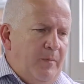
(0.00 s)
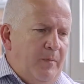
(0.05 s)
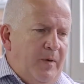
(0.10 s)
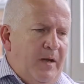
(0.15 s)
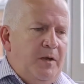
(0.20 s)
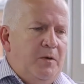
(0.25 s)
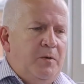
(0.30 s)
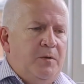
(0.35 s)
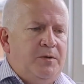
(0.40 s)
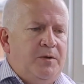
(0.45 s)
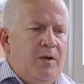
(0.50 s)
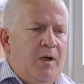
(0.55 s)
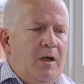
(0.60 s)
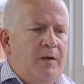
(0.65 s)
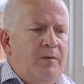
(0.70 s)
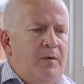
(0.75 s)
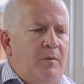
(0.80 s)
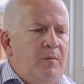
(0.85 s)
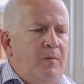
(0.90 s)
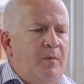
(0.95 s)
the medical
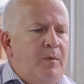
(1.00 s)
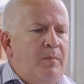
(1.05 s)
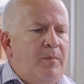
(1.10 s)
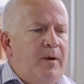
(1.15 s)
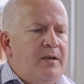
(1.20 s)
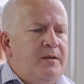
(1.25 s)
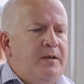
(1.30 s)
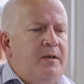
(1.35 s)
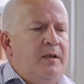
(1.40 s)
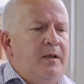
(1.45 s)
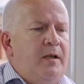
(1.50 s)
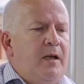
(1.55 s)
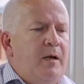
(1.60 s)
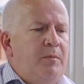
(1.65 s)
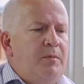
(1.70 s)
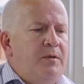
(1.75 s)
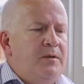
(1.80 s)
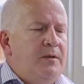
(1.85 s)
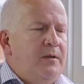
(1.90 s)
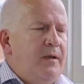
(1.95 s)
side of it, we're basically
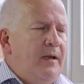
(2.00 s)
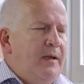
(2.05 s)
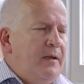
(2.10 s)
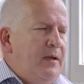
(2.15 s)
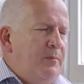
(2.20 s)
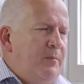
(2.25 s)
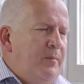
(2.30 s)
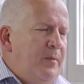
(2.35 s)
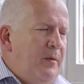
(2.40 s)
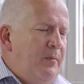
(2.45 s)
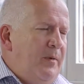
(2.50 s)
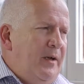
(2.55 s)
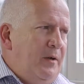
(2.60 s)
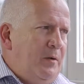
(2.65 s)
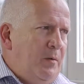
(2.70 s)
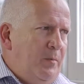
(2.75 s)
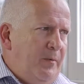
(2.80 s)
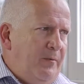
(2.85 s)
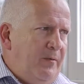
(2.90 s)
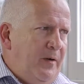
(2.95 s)
able to lend the
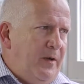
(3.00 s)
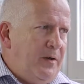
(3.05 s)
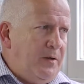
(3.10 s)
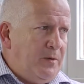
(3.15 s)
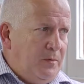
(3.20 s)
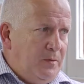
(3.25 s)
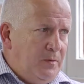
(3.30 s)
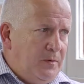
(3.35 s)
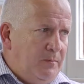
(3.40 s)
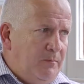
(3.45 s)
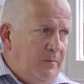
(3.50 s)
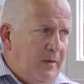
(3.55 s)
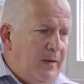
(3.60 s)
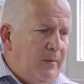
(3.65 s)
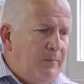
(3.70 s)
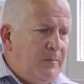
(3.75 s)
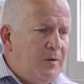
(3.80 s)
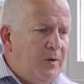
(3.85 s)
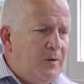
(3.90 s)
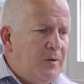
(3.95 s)
medical professionals,
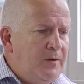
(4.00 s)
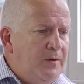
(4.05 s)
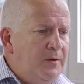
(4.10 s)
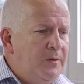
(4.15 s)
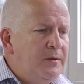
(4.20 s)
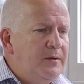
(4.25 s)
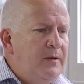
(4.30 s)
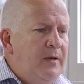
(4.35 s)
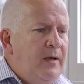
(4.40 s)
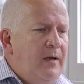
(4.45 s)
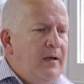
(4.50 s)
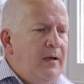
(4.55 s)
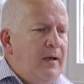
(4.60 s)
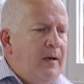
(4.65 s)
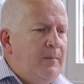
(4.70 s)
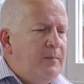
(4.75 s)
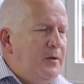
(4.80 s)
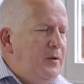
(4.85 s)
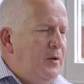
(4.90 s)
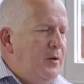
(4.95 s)
doctors,
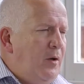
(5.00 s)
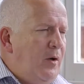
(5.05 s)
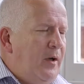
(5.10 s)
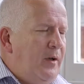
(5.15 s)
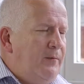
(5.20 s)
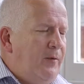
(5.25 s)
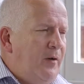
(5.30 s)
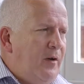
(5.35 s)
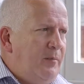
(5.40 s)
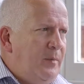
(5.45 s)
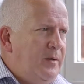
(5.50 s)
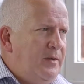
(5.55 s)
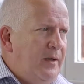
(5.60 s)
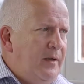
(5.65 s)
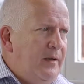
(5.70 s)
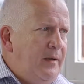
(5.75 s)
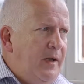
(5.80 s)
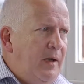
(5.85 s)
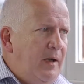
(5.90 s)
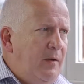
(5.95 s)
up to
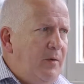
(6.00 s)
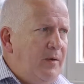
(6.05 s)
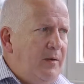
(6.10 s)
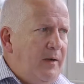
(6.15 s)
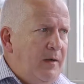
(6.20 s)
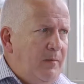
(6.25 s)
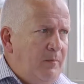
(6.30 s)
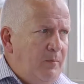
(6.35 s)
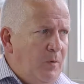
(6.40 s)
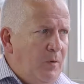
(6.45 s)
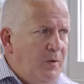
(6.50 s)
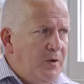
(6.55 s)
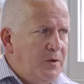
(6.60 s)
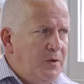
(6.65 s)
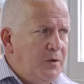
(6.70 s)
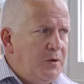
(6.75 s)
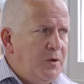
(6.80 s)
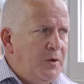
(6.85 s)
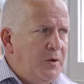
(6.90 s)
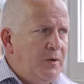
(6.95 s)
95% now without
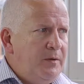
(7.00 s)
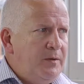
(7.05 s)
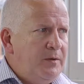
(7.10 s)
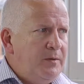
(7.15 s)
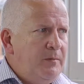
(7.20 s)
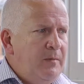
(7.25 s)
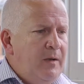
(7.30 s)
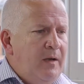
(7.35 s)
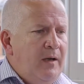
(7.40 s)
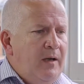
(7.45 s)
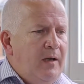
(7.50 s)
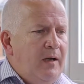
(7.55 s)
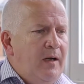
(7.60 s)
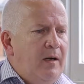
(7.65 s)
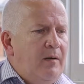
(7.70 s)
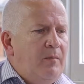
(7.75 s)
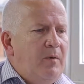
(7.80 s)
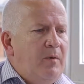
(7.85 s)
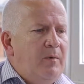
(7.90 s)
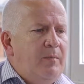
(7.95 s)
mortgage insurance.
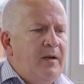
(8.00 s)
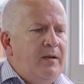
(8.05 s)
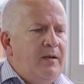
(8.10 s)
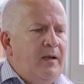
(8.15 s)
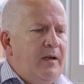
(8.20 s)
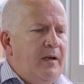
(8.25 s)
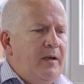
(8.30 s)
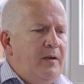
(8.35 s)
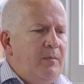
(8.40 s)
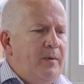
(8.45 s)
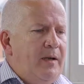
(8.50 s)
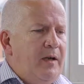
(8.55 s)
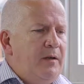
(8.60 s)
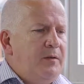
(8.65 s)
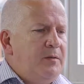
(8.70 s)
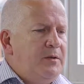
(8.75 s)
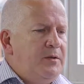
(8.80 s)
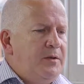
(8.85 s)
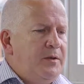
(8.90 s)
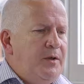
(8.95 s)
We've been lucky to be
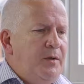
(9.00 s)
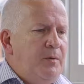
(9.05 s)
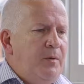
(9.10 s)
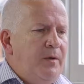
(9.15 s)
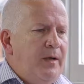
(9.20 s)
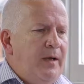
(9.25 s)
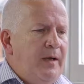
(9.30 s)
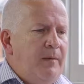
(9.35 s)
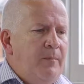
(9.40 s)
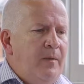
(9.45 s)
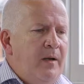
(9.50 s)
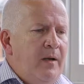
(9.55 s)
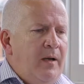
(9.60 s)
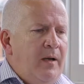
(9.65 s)
able to secure that.